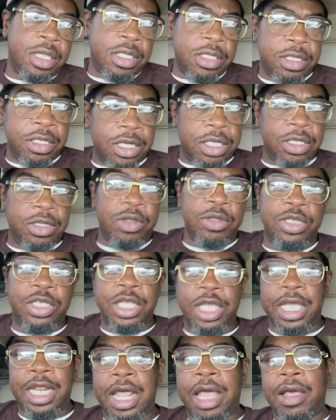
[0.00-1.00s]
So let's go
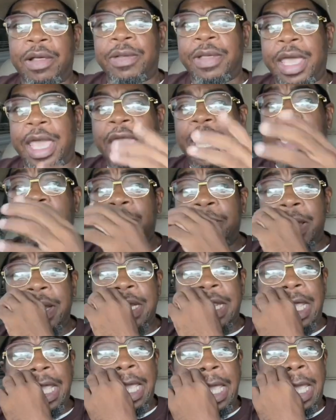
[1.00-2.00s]
check it out. And I'm about
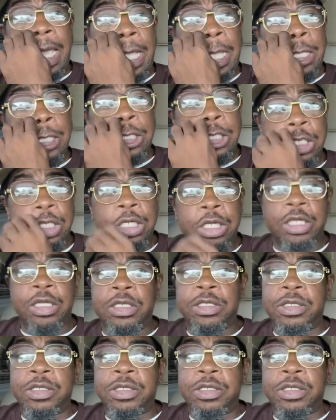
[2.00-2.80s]
to head to